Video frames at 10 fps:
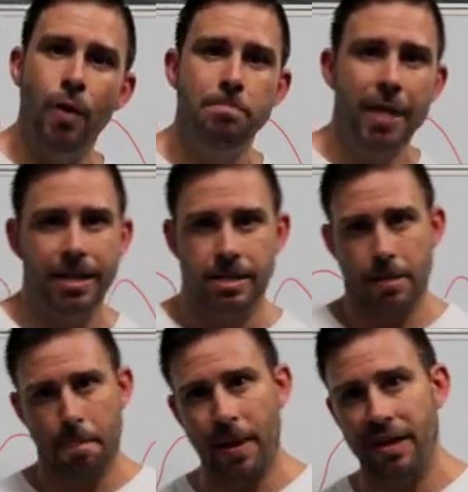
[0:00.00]
red
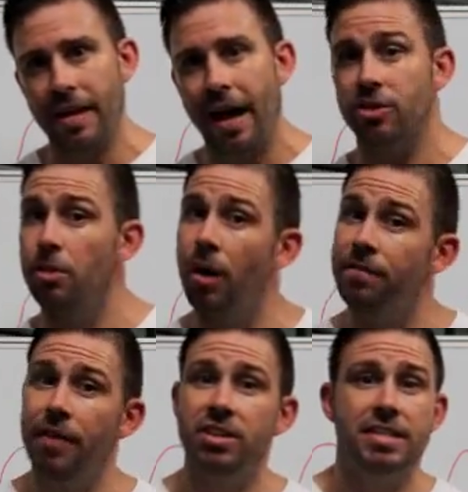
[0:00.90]
meat and nuts. So my
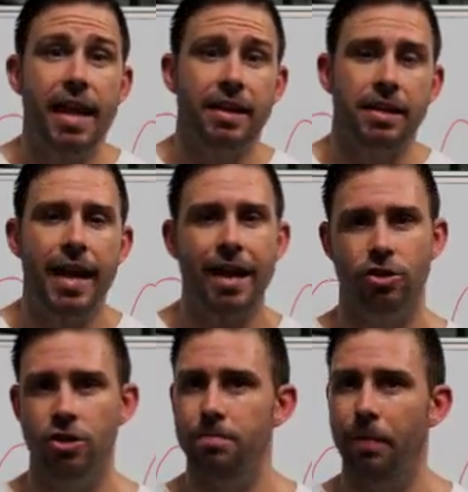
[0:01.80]
favorite is steak and
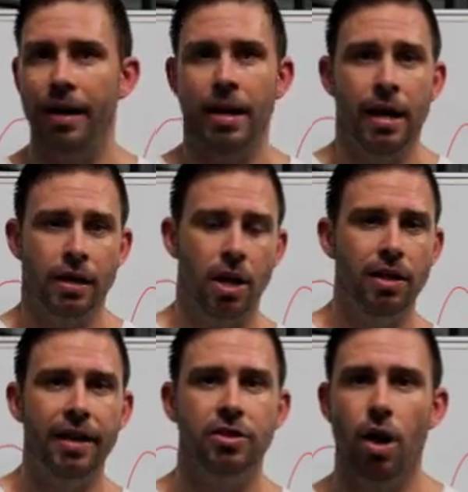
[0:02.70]
cashews, but
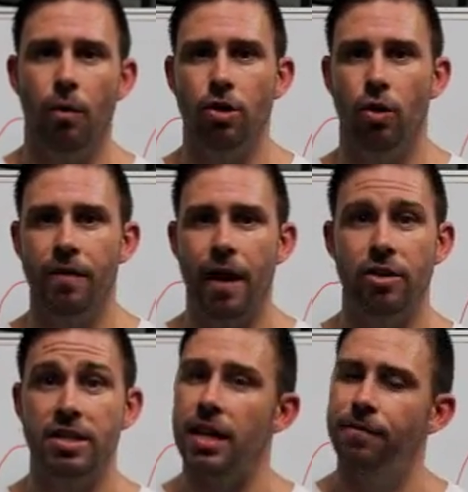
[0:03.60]
let us know what your
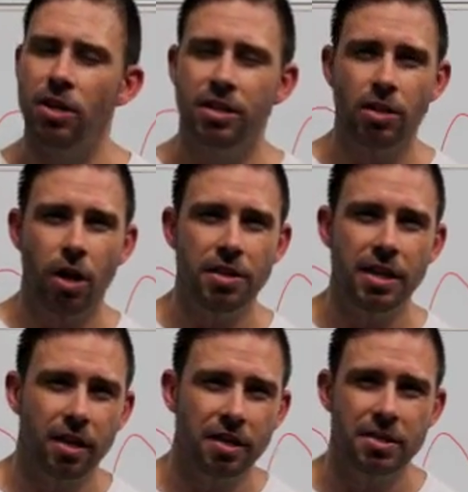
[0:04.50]
favorite is. If you don't
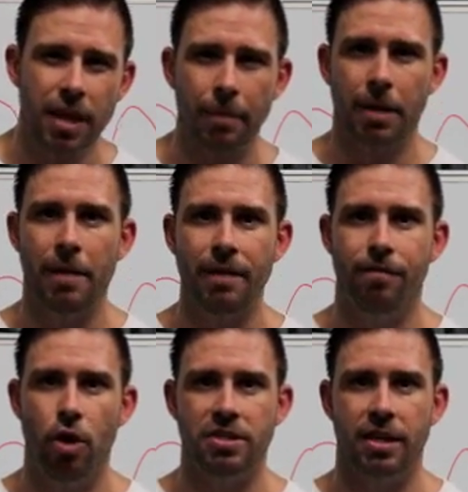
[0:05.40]
think you can stomach meat
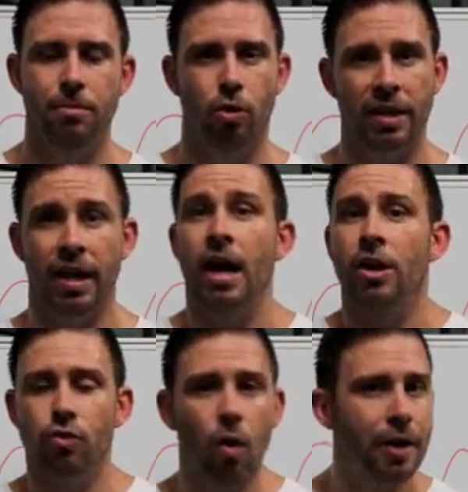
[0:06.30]
first thing in the morning,
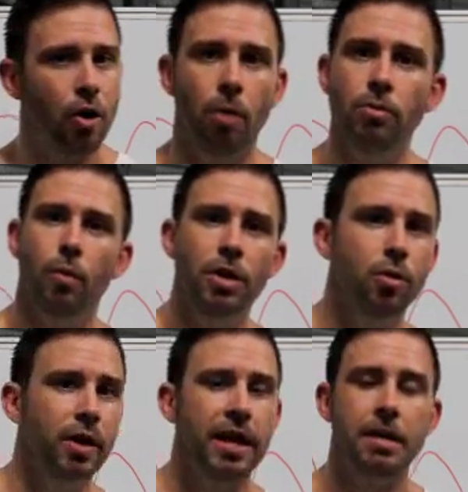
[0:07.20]
try an omelette with
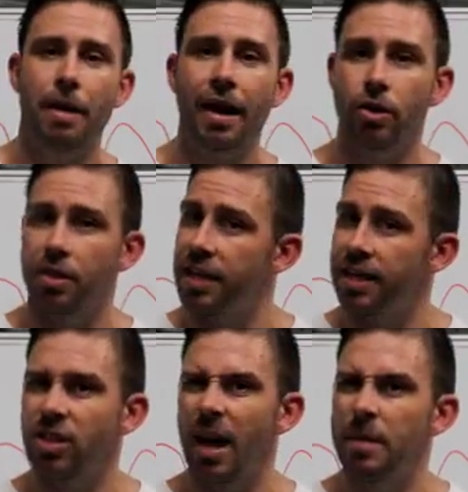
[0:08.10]
organic butter and
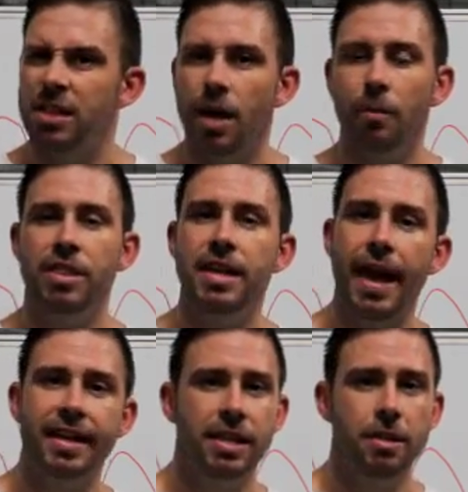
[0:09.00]
things like that. Mix it up with the
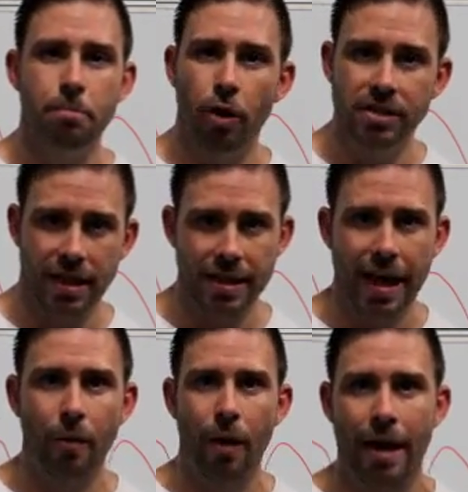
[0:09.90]
eggs, getting the protein
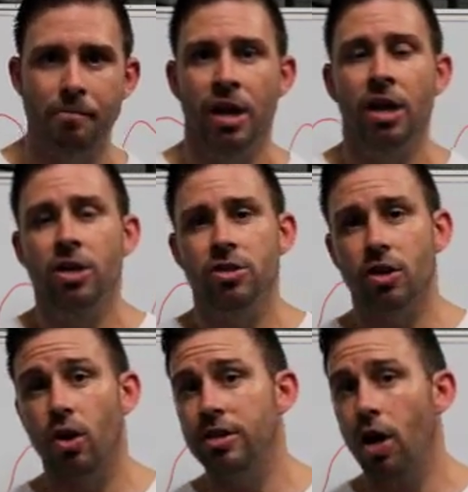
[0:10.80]
that way.
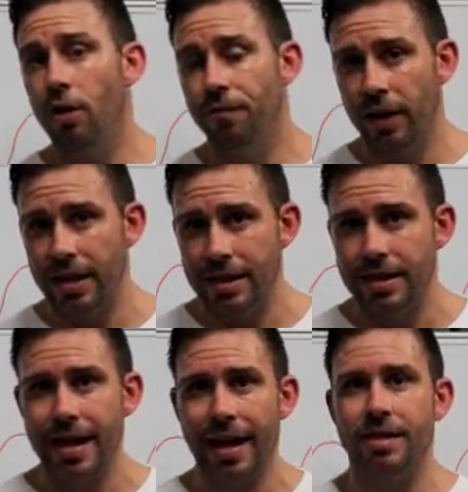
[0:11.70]
So guys, hopefully
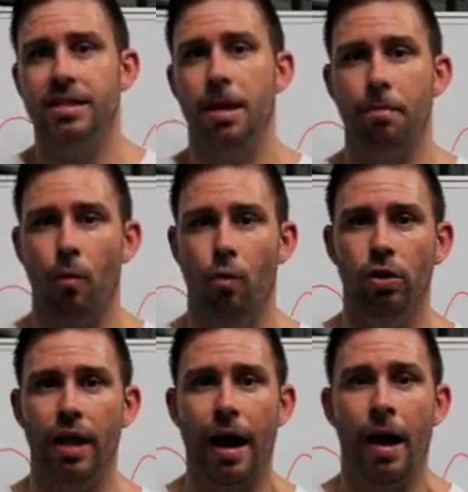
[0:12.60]
that tip
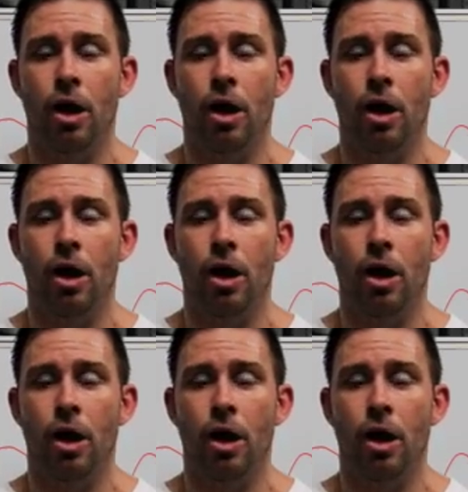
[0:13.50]
will